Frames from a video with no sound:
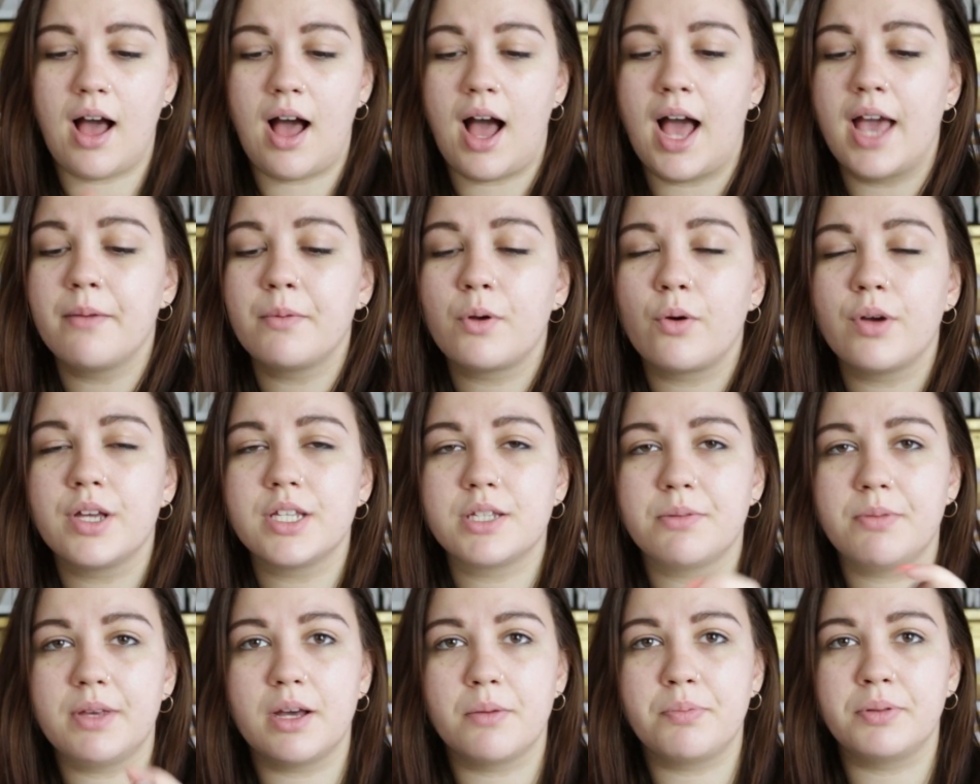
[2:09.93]
I am going
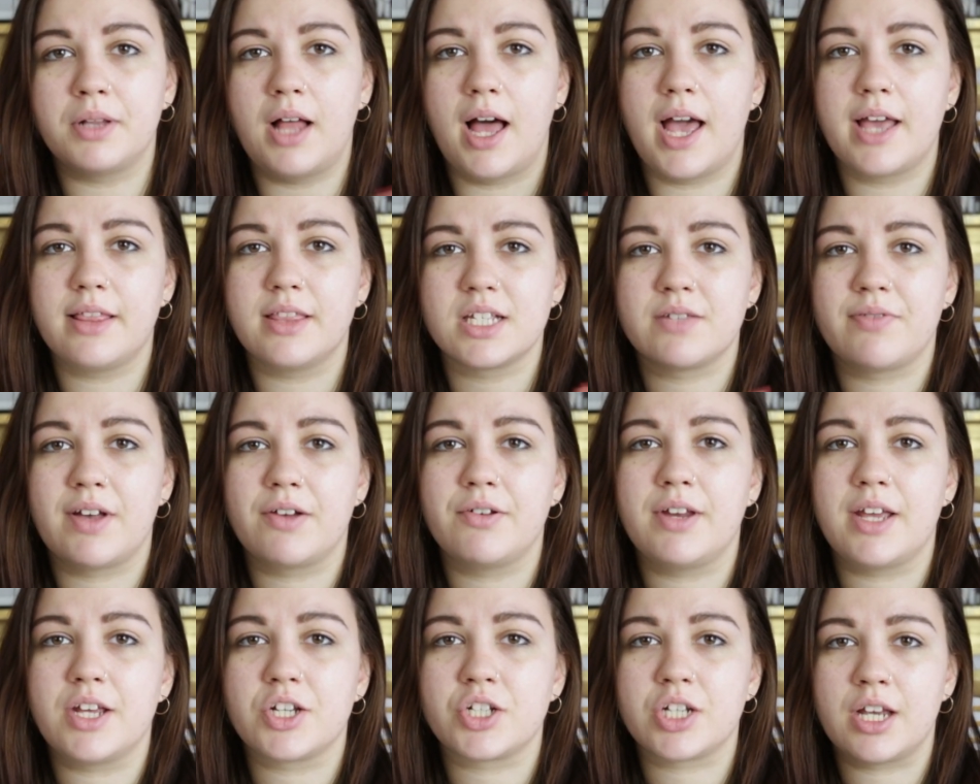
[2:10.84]
to be applying this
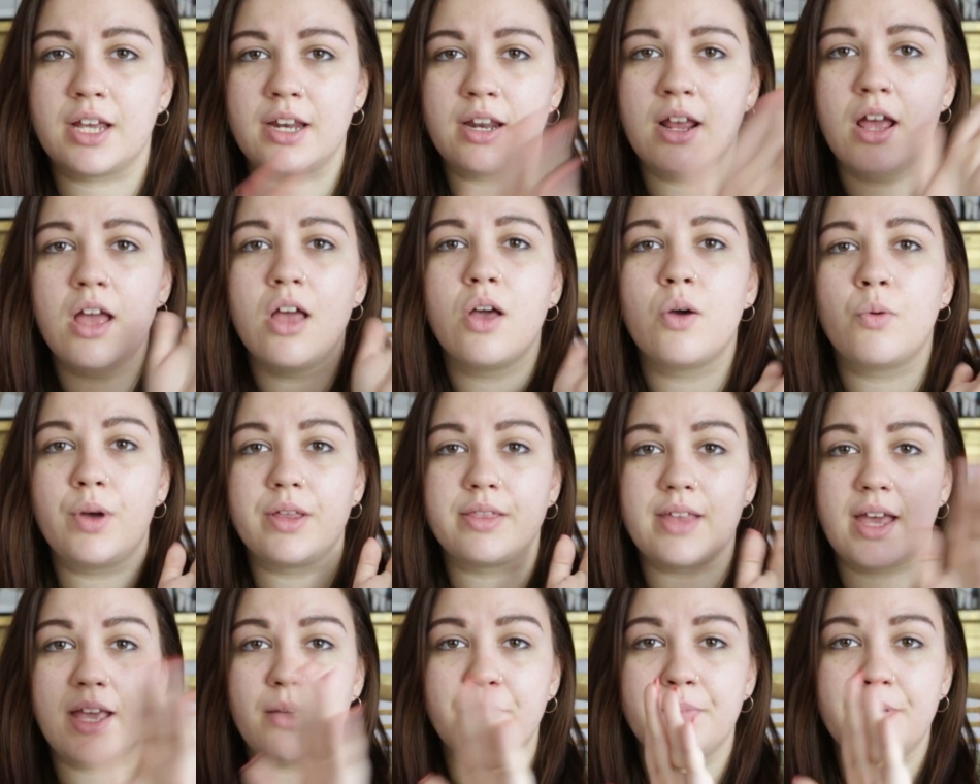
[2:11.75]
foundation
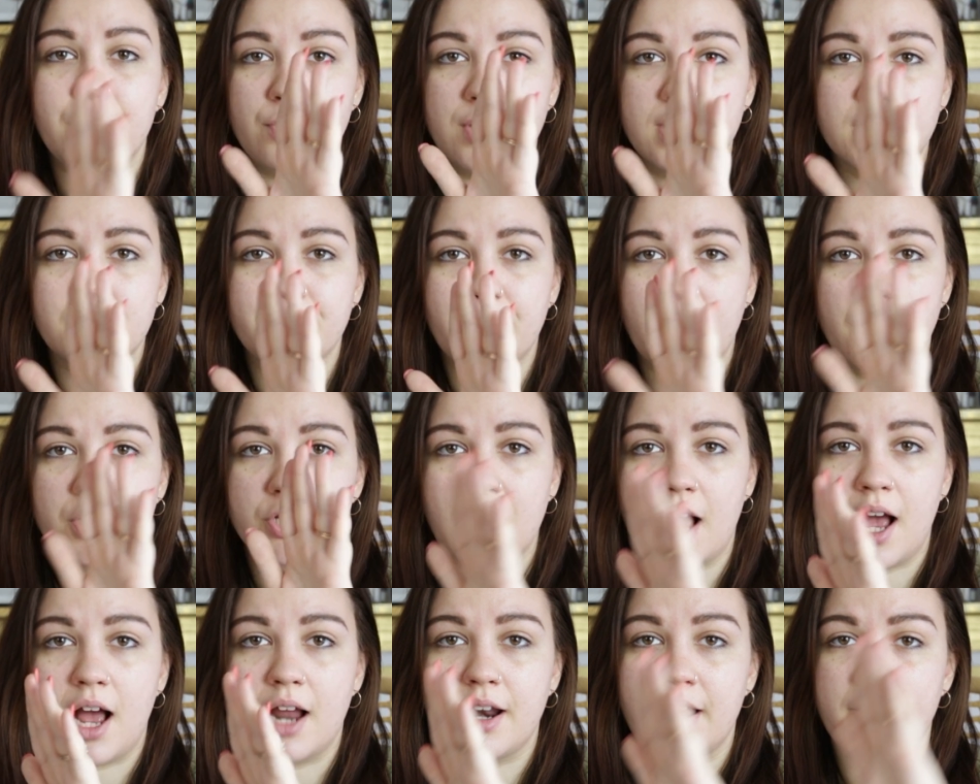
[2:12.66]
with a beauty sponge
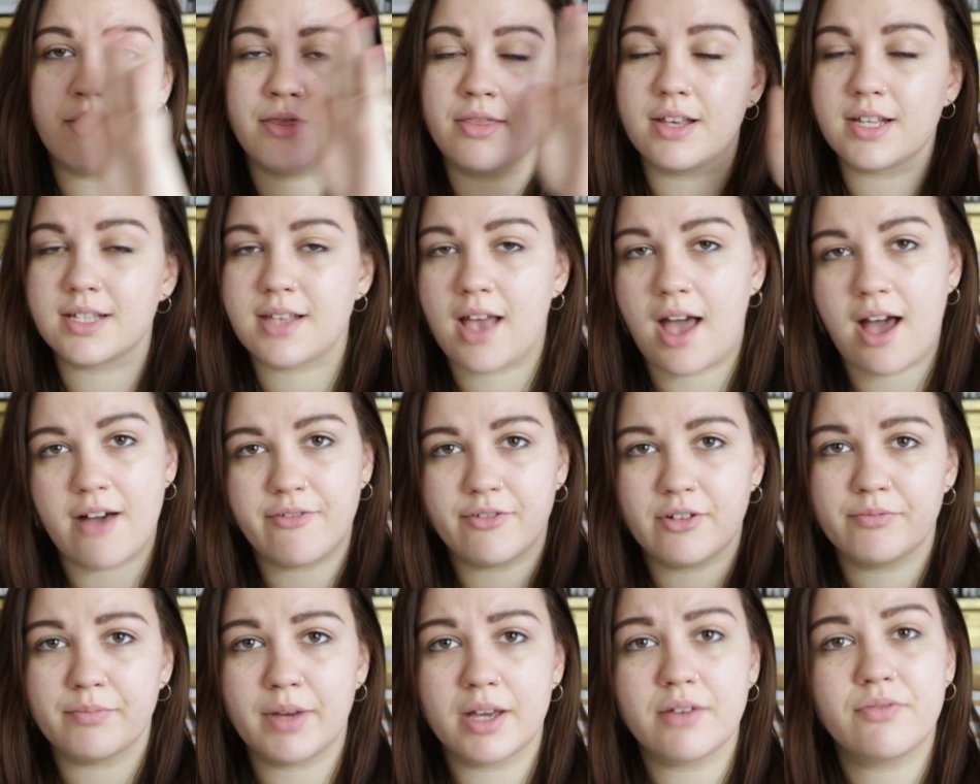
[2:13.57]
on this half
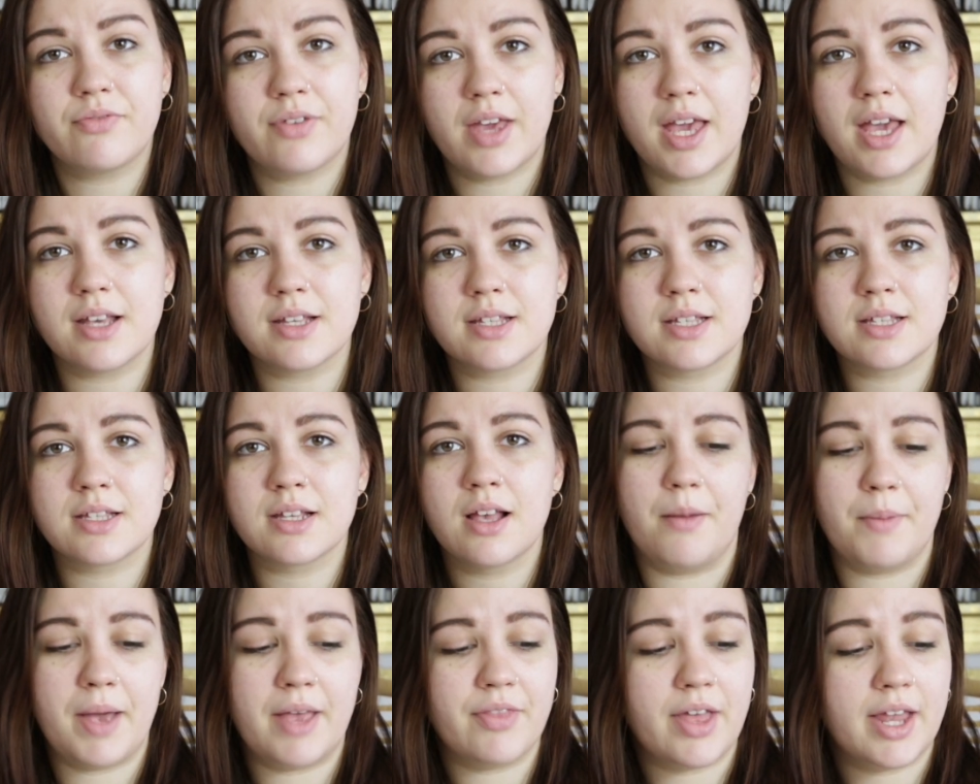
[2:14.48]
of my face,
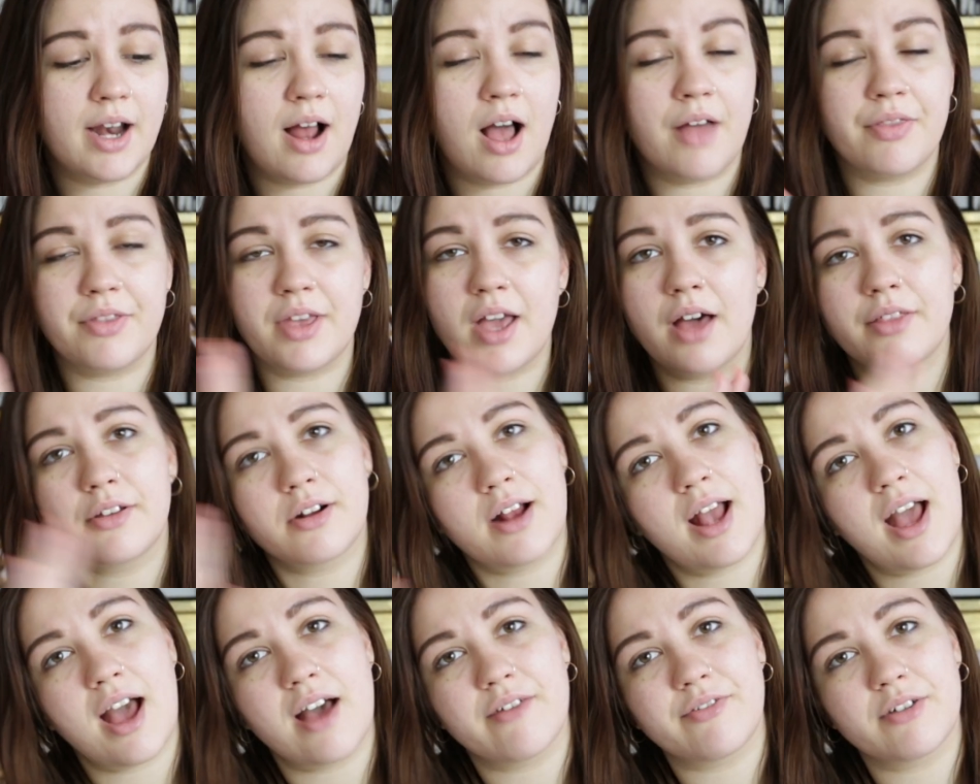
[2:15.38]
and then on the other
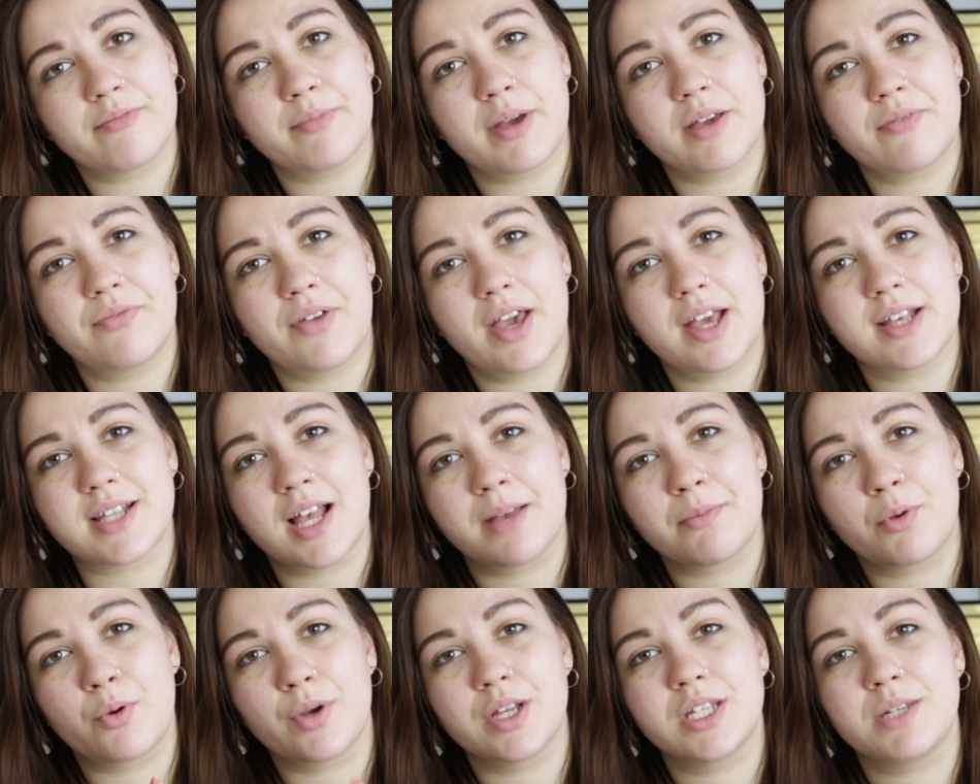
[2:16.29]
half of my face,
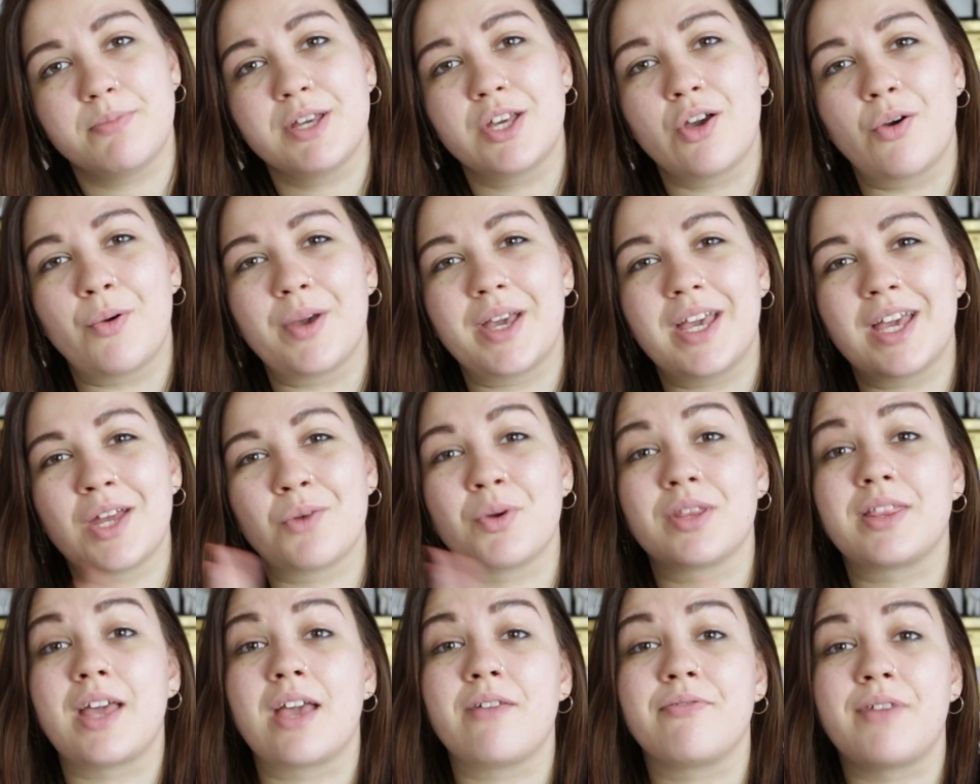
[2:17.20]
I'm going to be going in
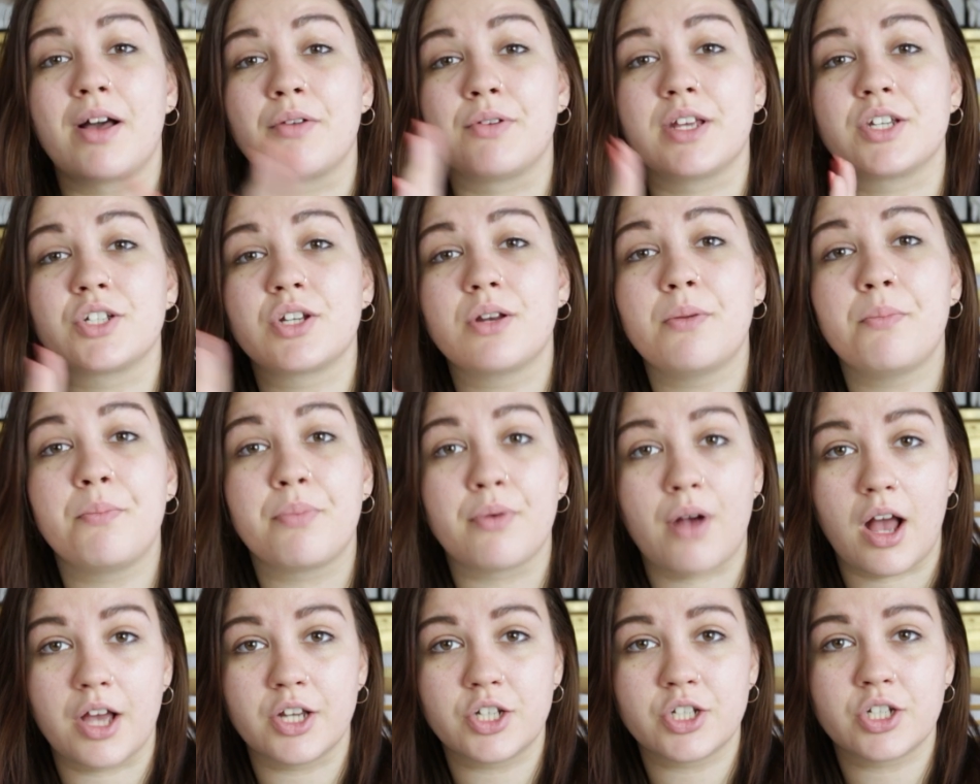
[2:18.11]
with a foundation
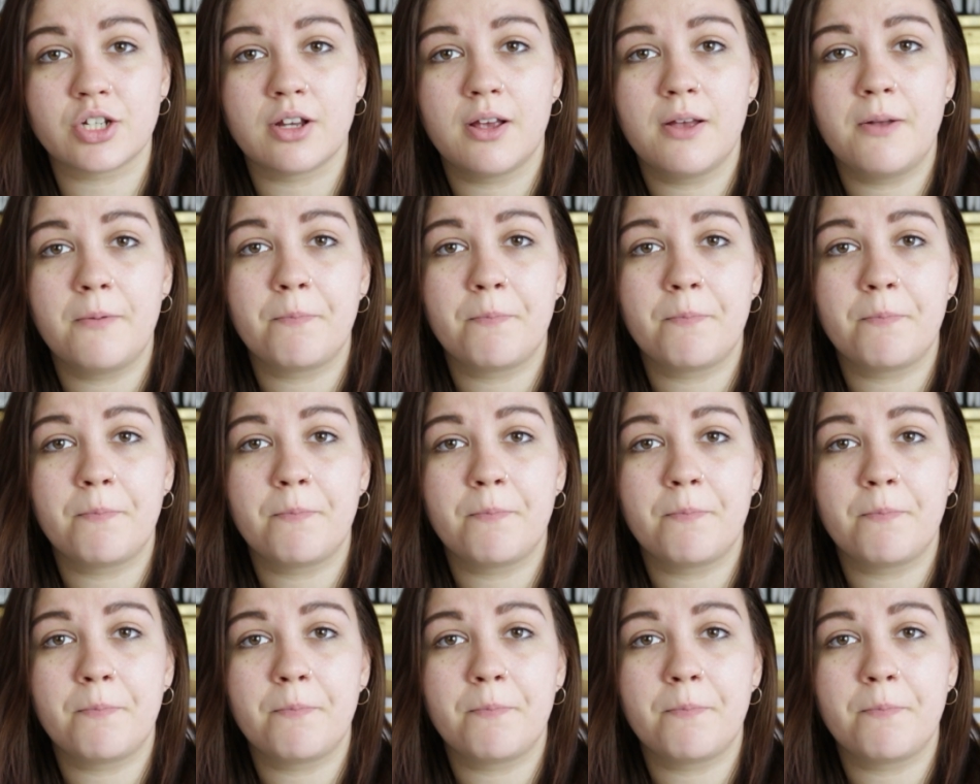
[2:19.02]
brush,